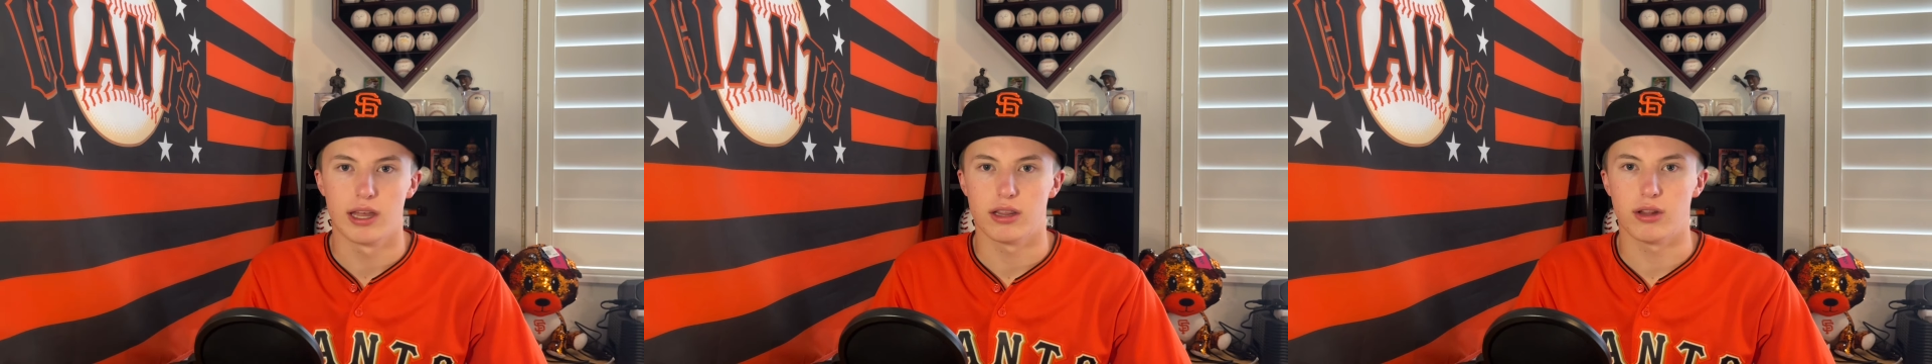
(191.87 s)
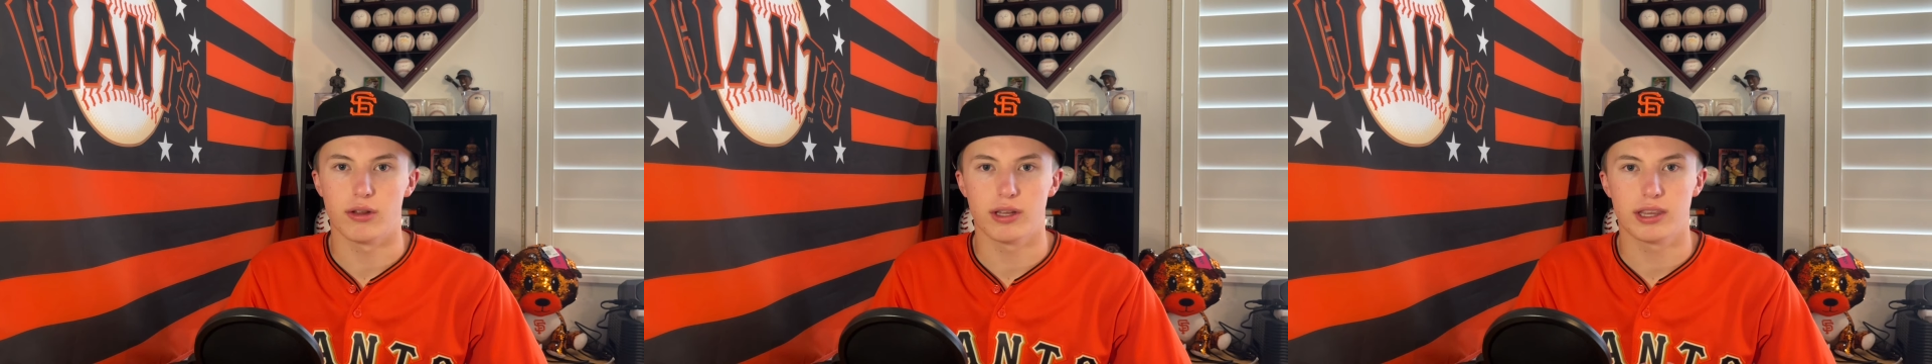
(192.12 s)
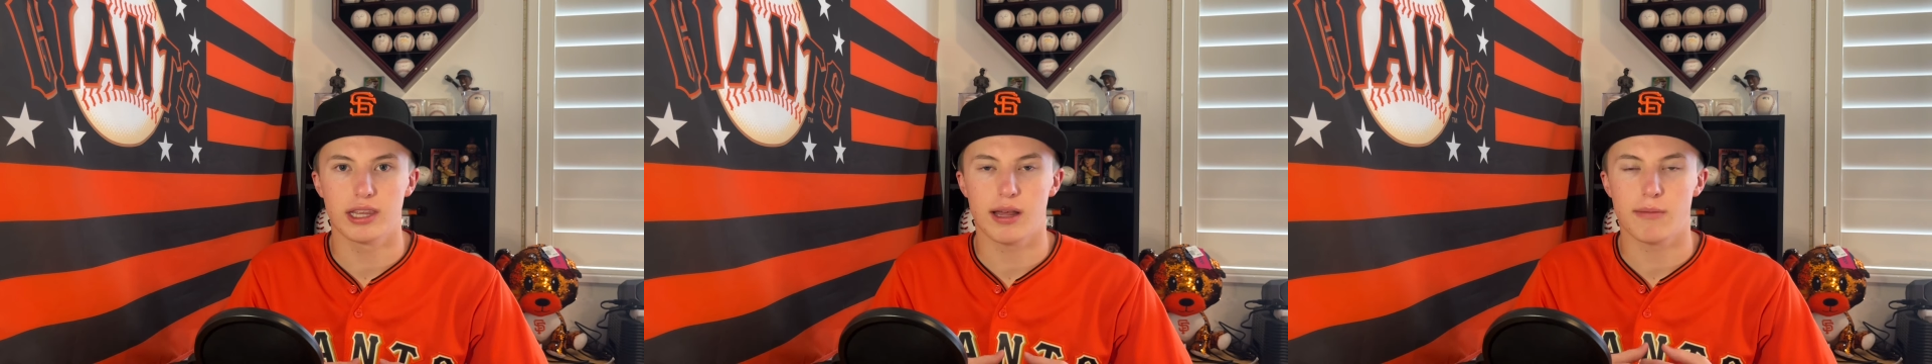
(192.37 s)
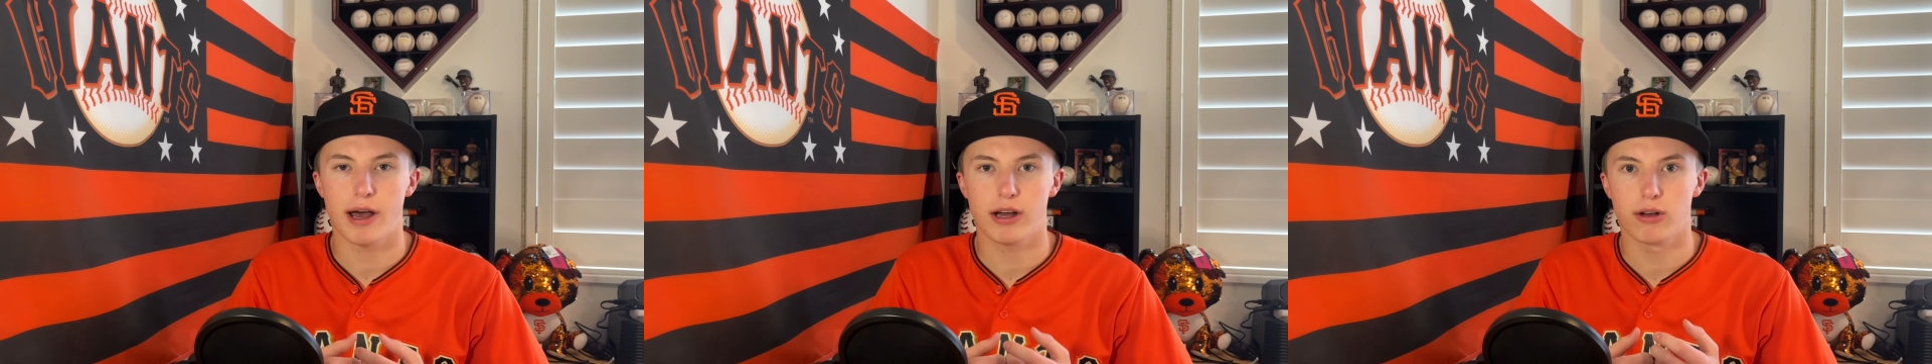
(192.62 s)
the only thing that
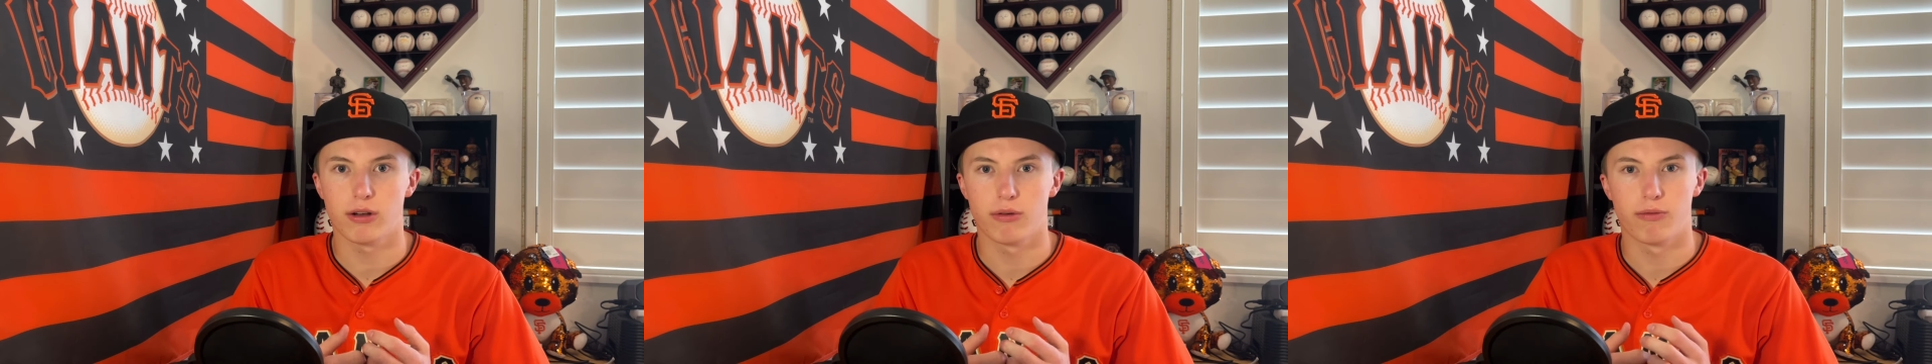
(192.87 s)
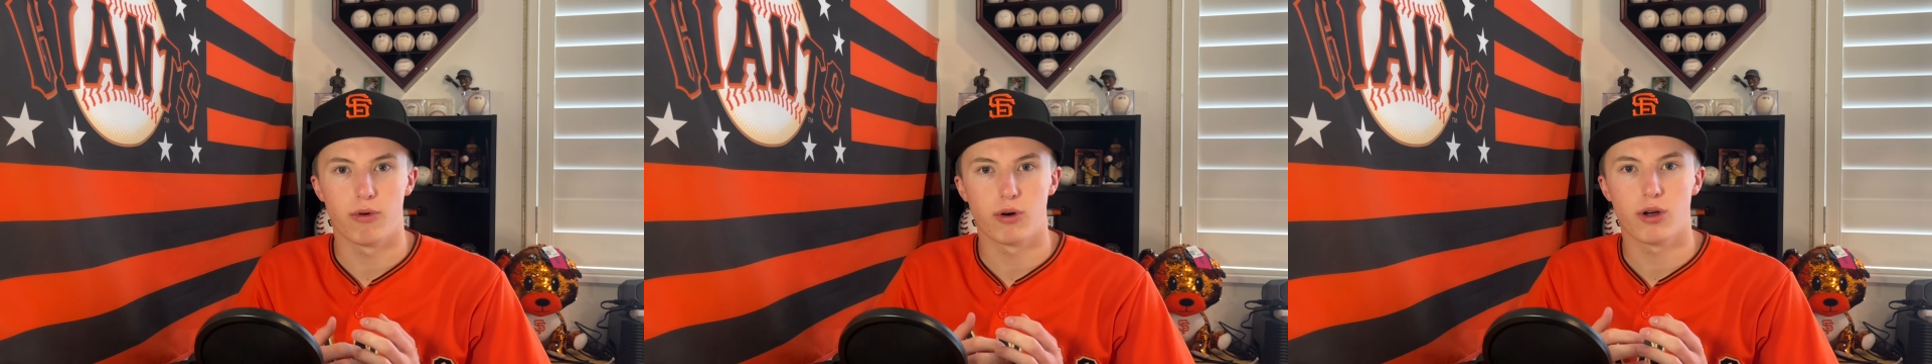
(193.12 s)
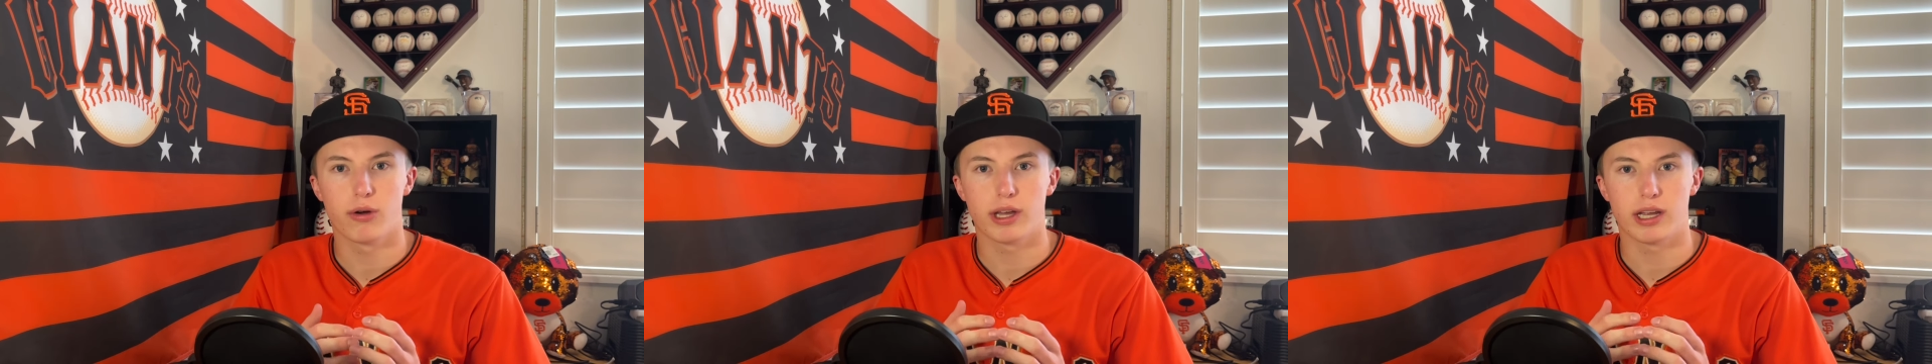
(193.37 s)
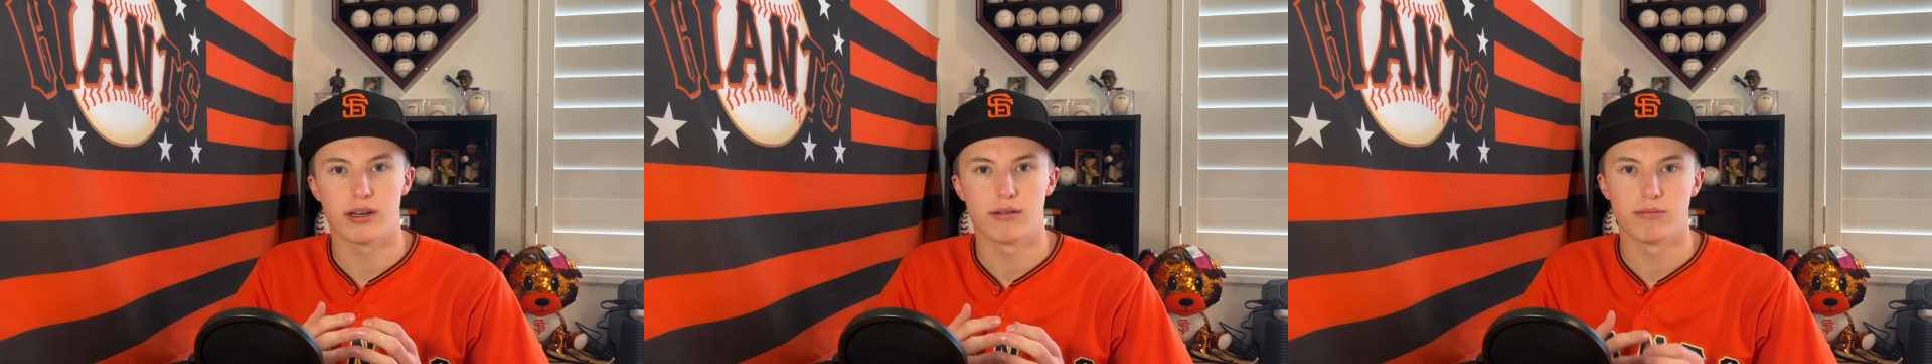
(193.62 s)
Michael Conforto
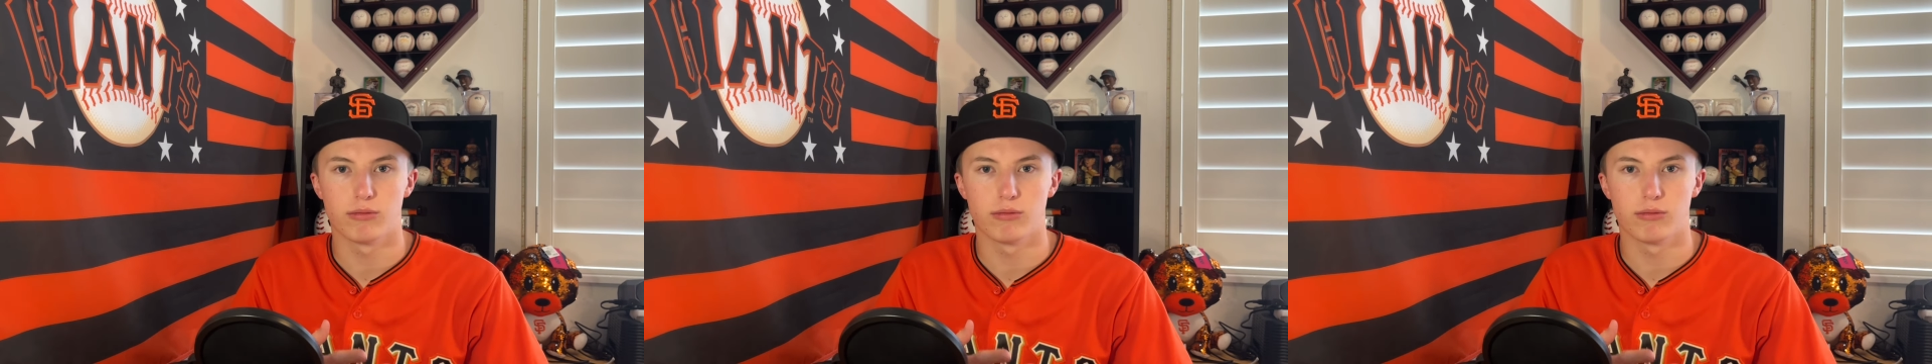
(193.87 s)
can